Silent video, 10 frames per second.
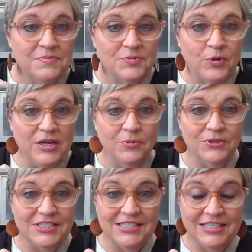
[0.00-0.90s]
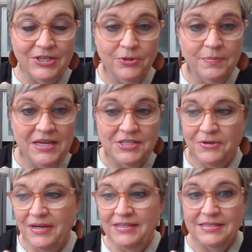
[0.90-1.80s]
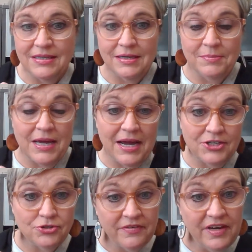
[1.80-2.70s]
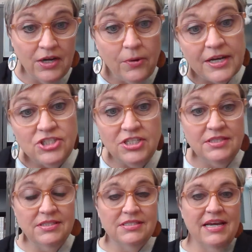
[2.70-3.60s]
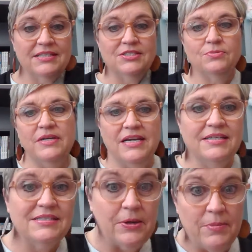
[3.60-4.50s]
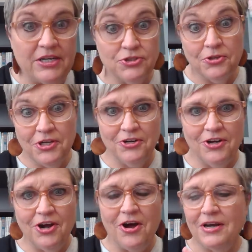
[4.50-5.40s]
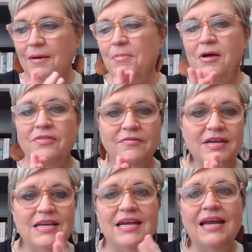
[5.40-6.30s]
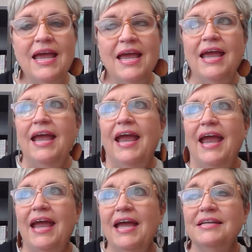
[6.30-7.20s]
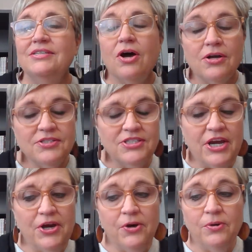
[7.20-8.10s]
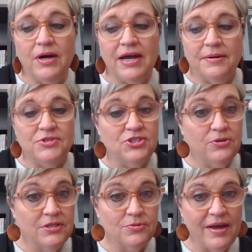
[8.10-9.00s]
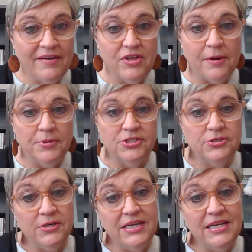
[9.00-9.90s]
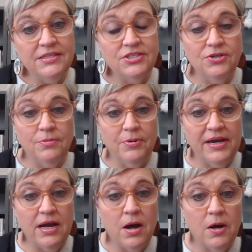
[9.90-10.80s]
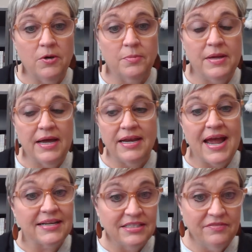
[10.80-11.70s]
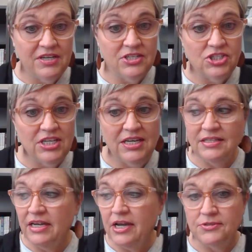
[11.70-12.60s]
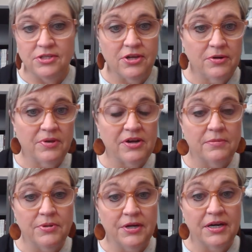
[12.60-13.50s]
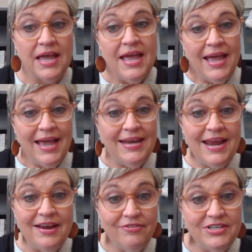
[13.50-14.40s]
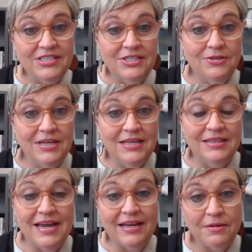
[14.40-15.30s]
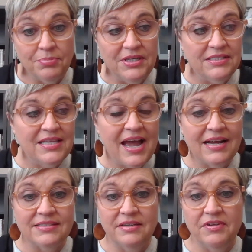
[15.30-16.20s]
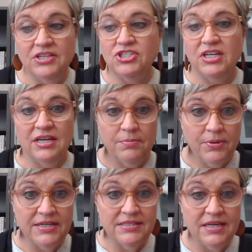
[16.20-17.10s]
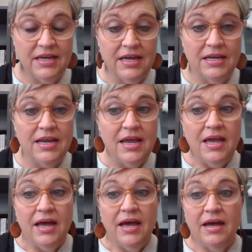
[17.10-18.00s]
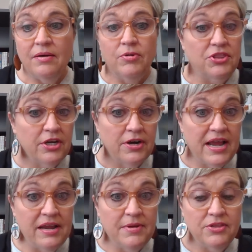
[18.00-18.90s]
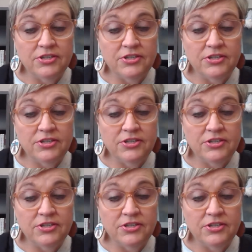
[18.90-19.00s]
We will still be doing some trivia questions next week, so make sure that you're caught up on the reading. And also, students will have the opportunity to bring home an activity sheet that goes along with our book. And every student that completes the activity sheet and brings it in with their name and their